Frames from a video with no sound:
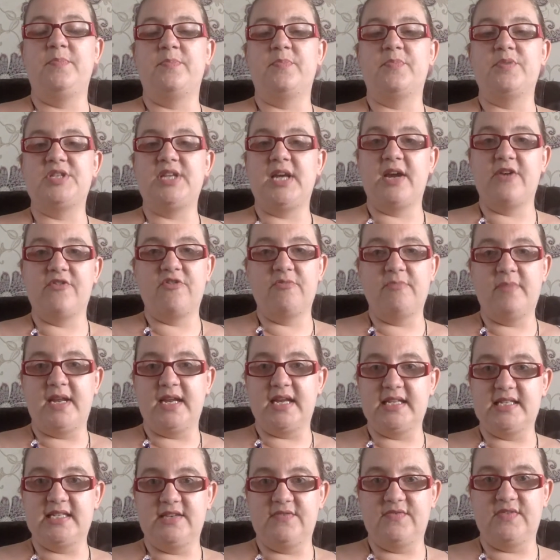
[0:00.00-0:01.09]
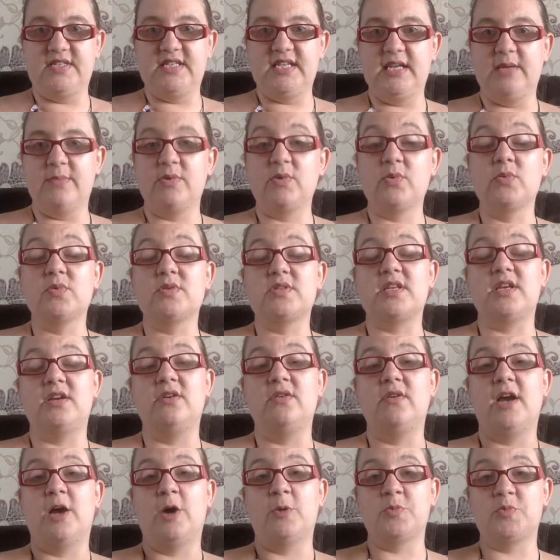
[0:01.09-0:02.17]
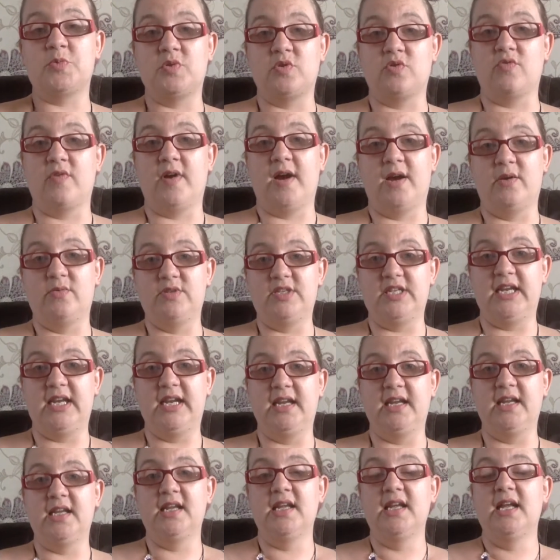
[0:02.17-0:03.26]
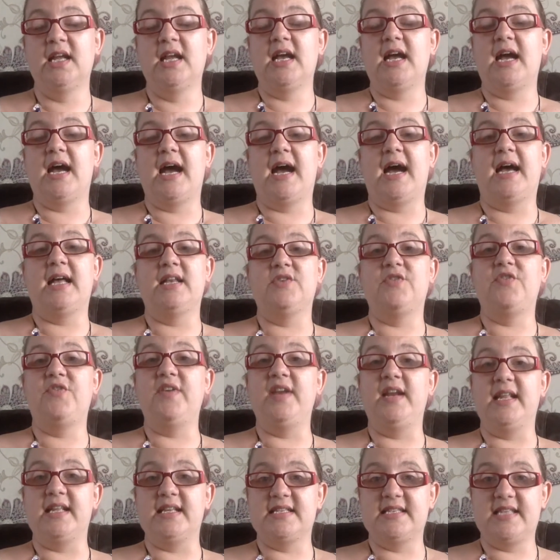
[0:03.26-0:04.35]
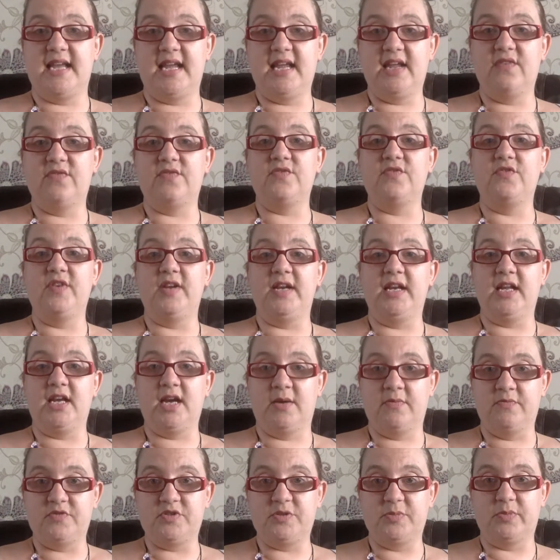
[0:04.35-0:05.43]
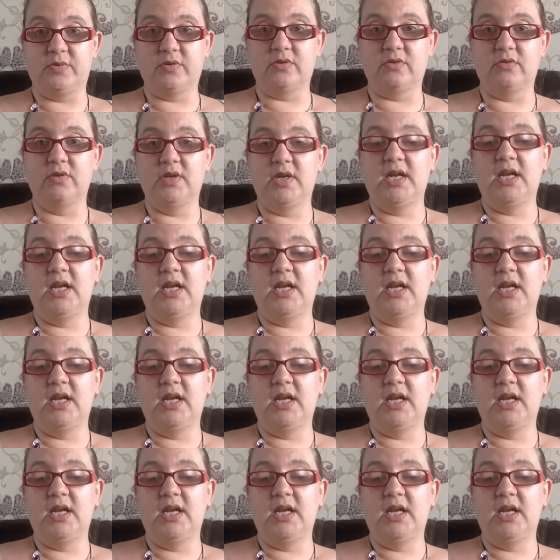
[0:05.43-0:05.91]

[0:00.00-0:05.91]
protect from negativity, but also helps with grounding and feeling safe and feeling comfortable.